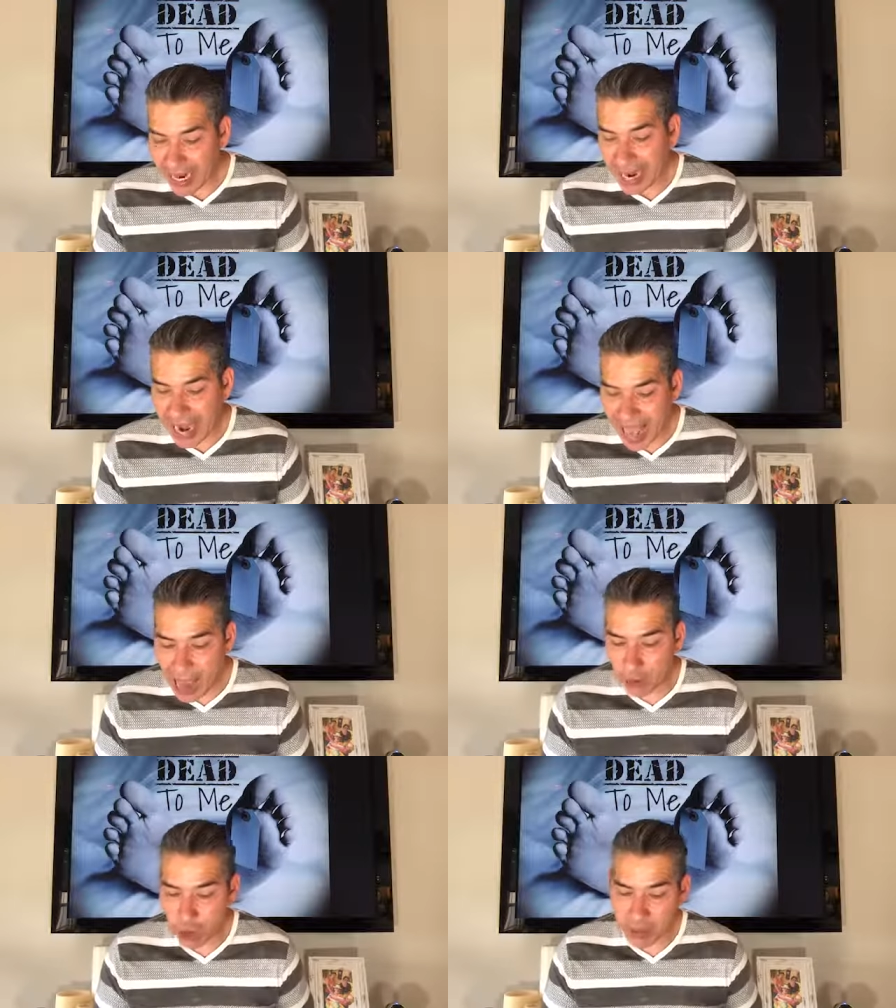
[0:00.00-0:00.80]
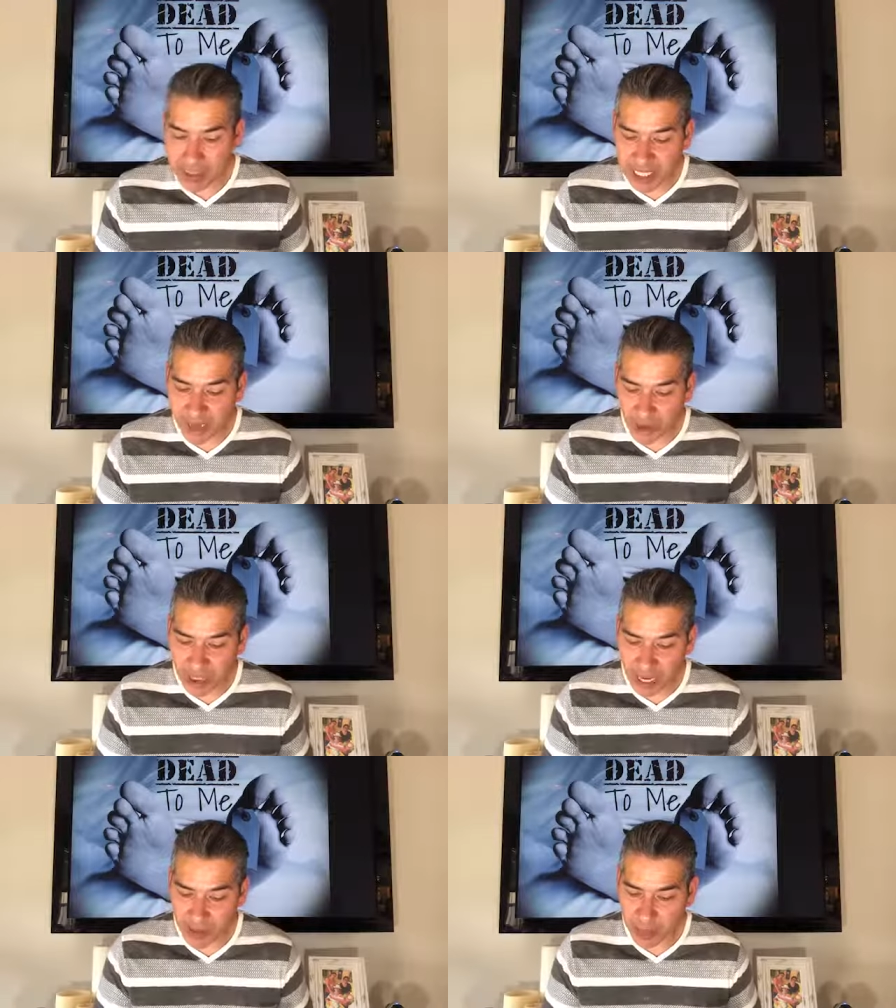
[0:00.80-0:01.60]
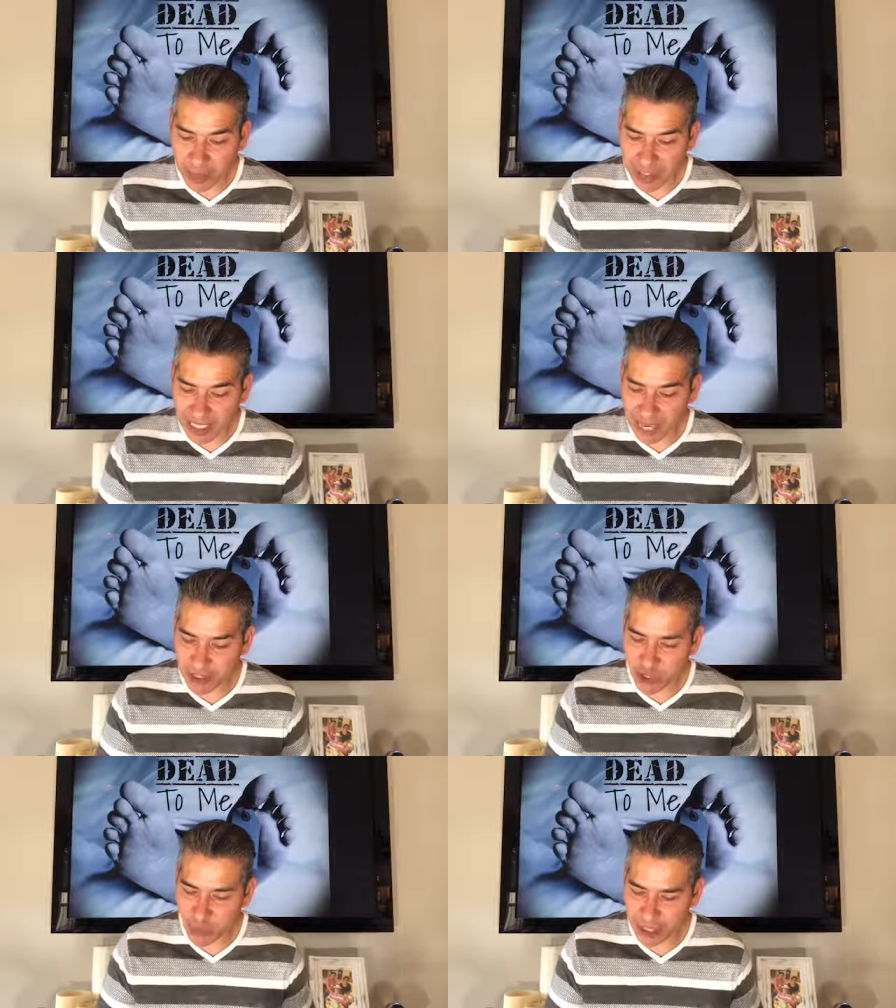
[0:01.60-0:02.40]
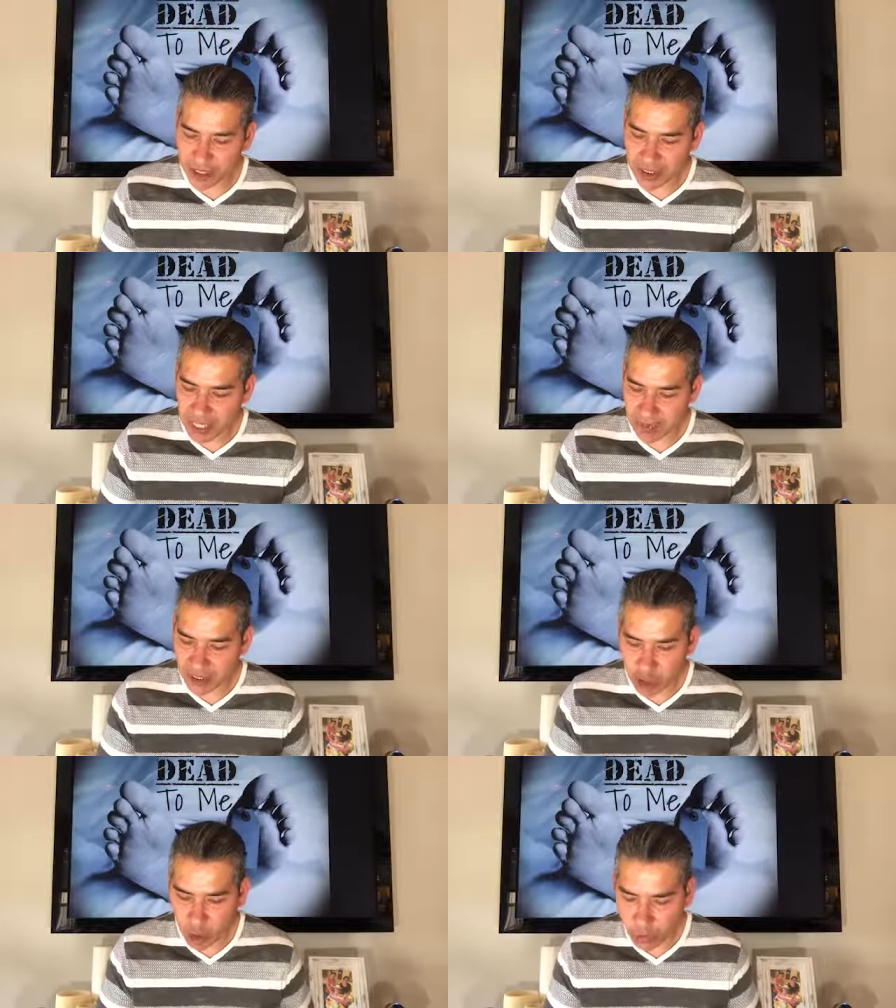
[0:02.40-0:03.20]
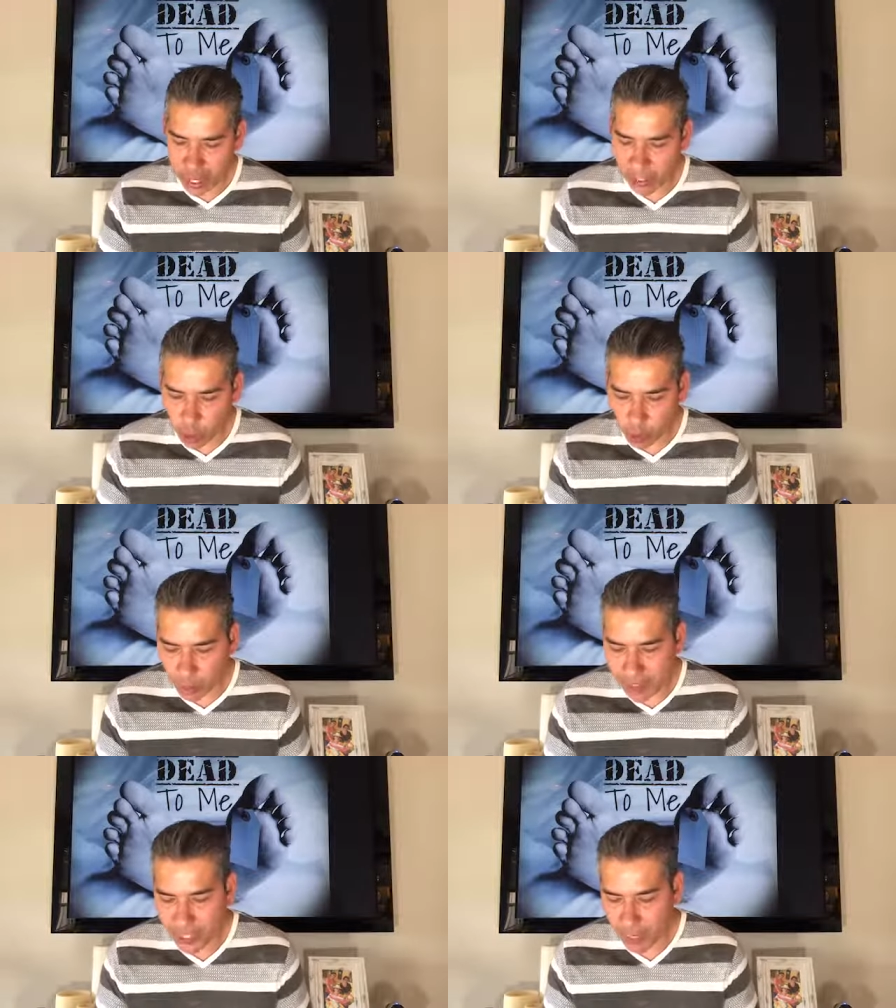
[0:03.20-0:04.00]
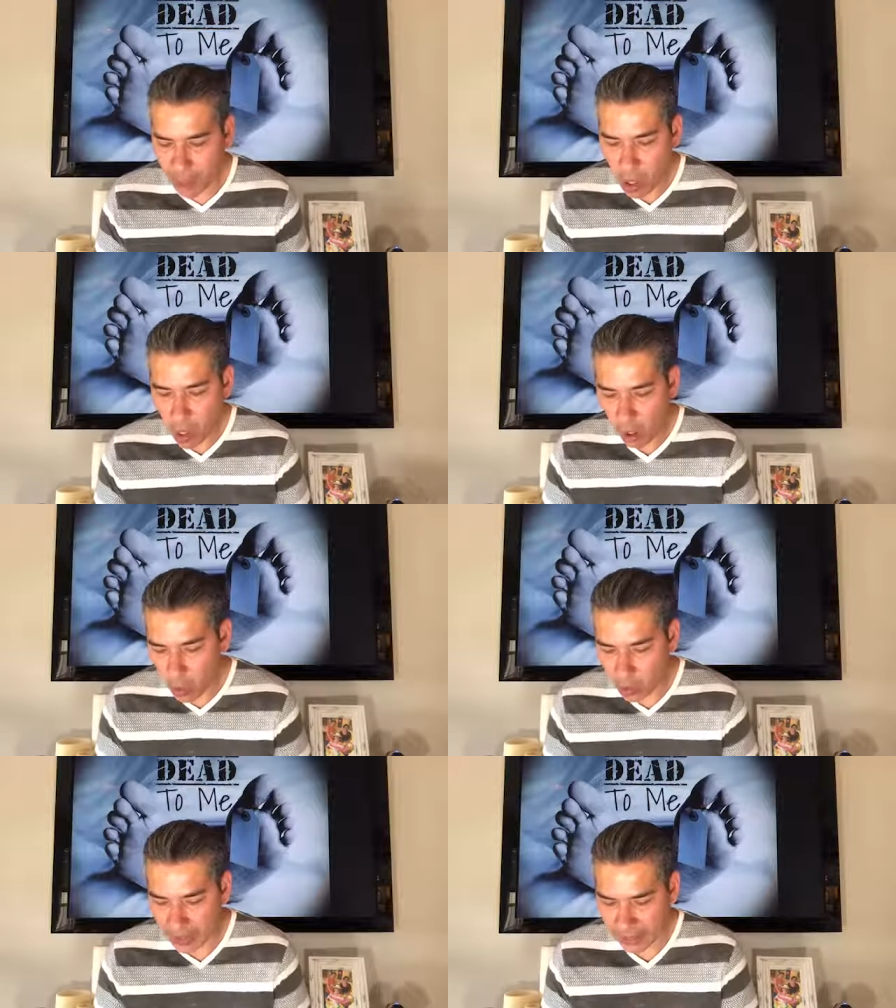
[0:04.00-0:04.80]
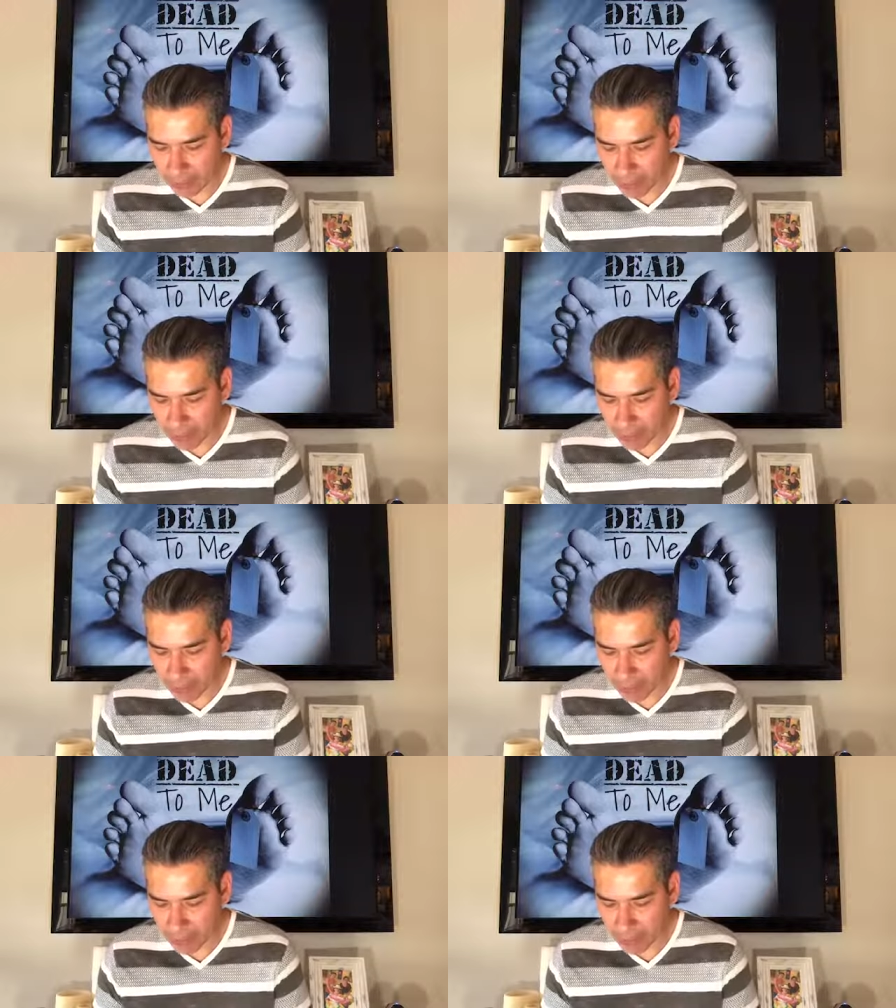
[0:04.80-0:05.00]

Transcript: Now you must give yourselves to be slaves to righteous living so that you will become holy.